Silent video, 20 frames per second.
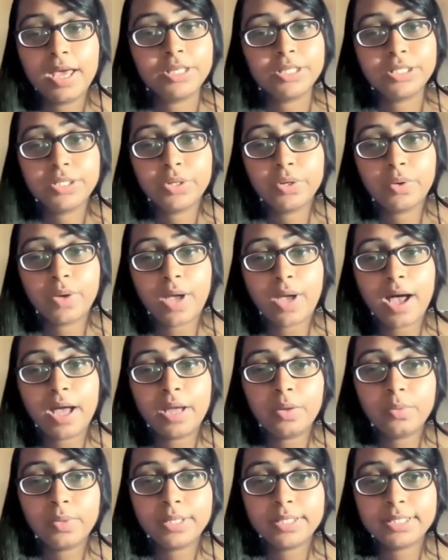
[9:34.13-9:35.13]
So I
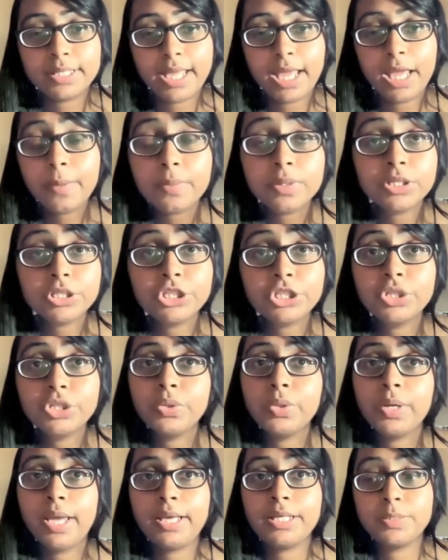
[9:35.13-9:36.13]
was able
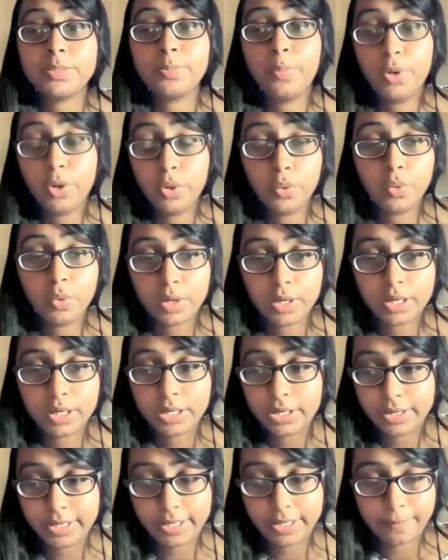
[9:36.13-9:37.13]
to explore a
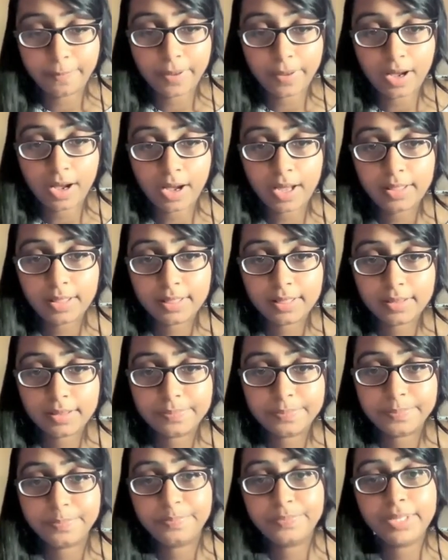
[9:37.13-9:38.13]
career path
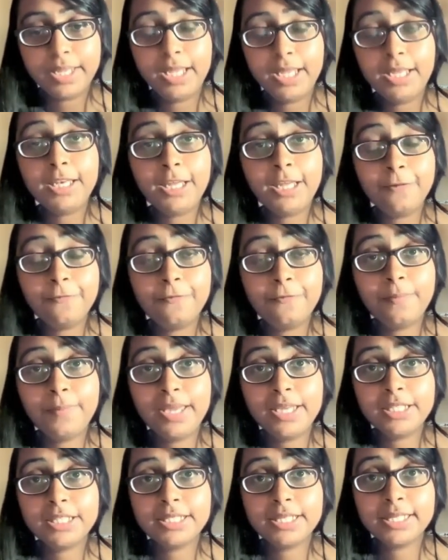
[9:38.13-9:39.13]
in
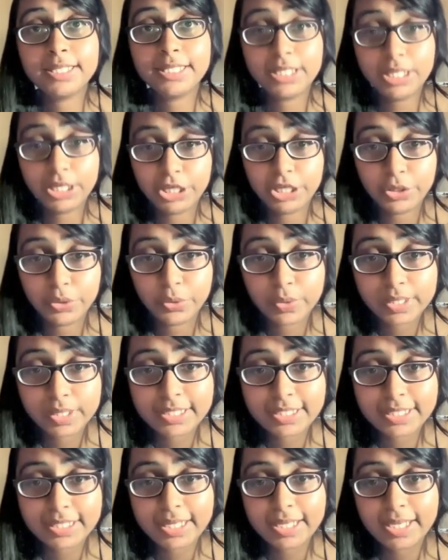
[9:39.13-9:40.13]
information
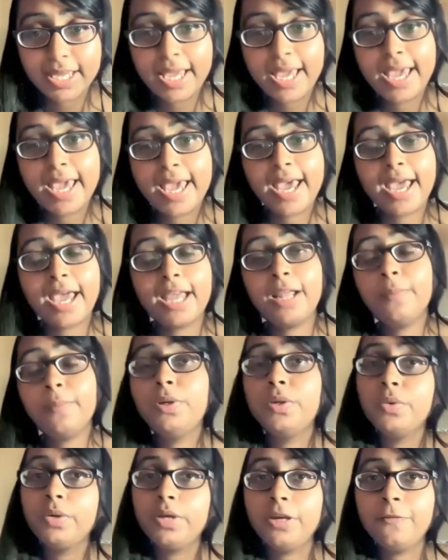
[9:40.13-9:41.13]
security, and I'm
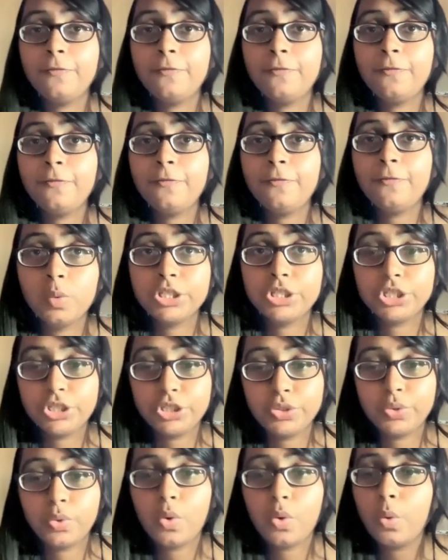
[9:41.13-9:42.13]
looking forward
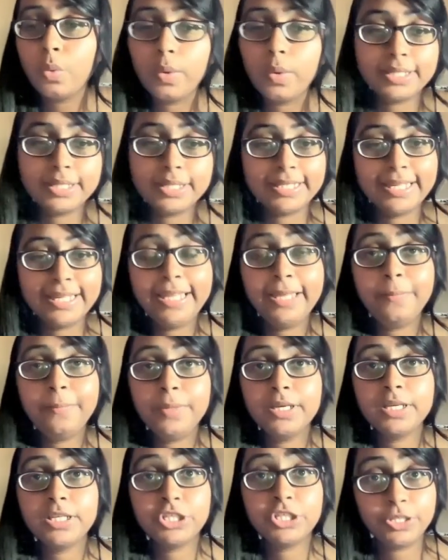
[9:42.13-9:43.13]
to always keep
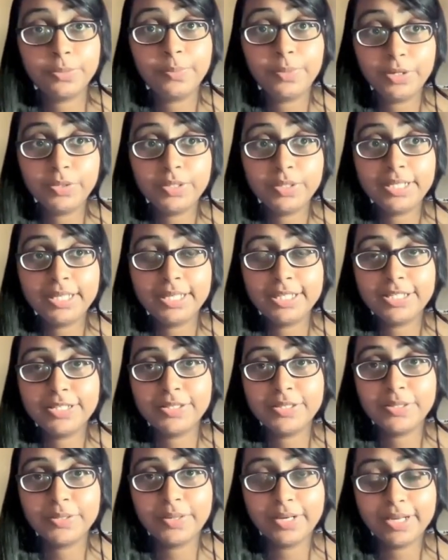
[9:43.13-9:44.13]
contributing to
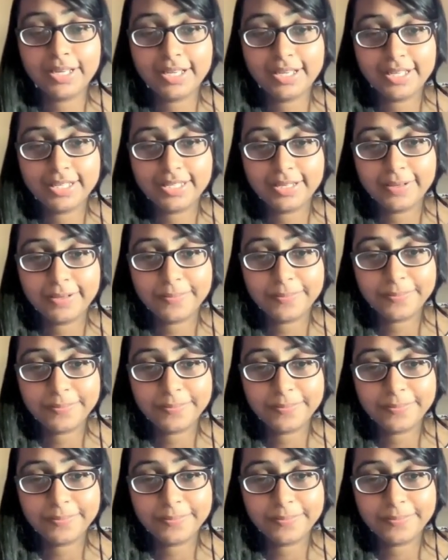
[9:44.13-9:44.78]
Suricata.